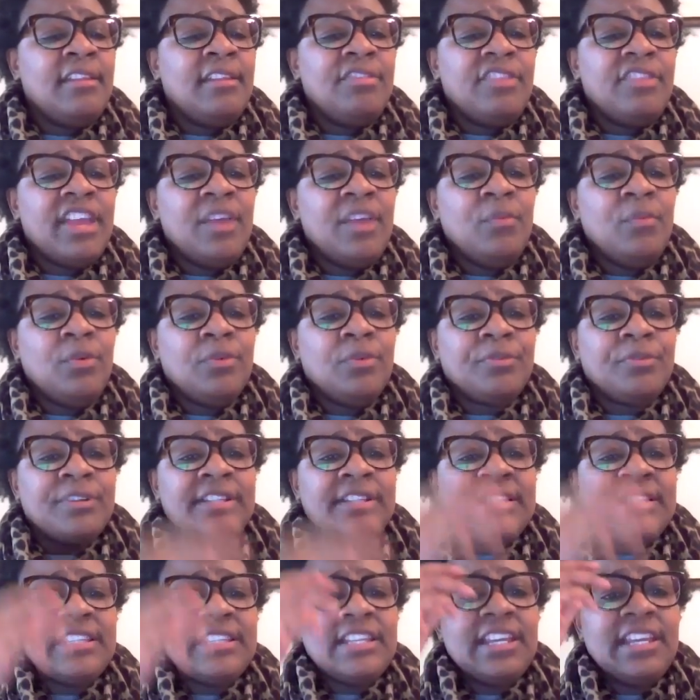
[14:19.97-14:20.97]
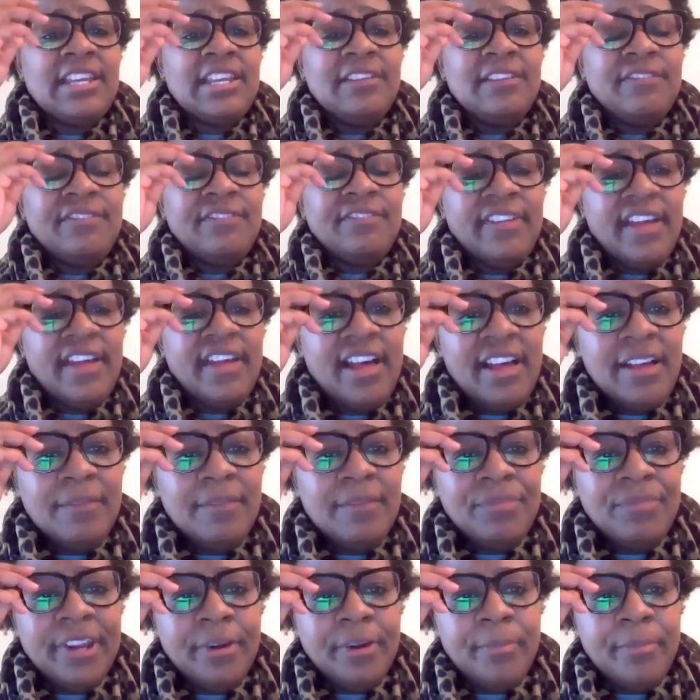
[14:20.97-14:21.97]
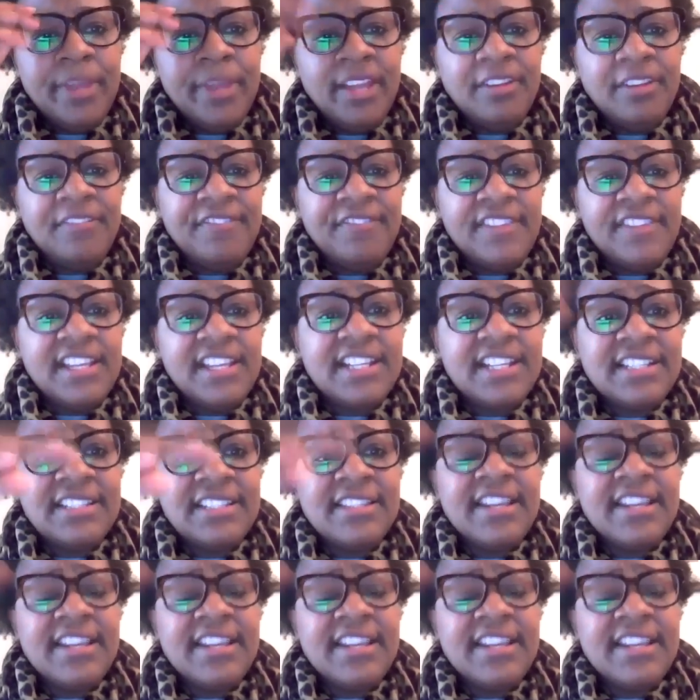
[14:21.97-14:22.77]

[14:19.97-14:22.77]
They will receive their benefits.